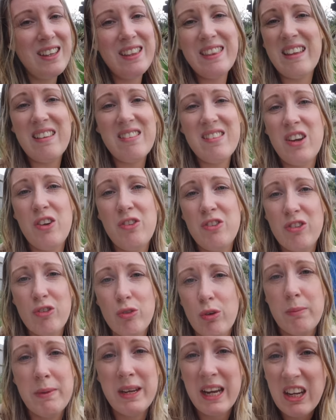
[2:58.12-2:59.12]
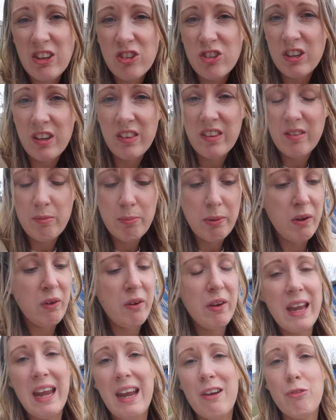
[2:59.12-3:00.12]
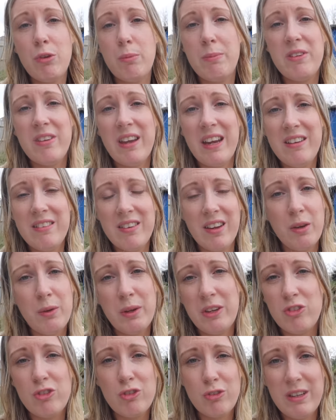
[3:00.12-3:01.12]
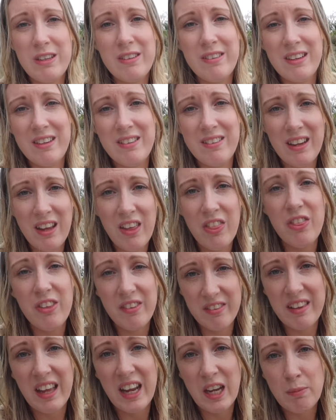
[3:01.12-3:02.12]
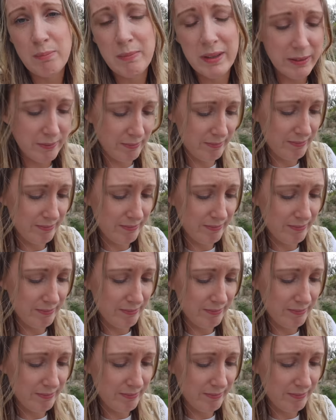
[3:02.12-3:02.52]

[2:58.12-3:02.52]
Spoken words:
There's no discrimination at this plot. Every potato is treated the same.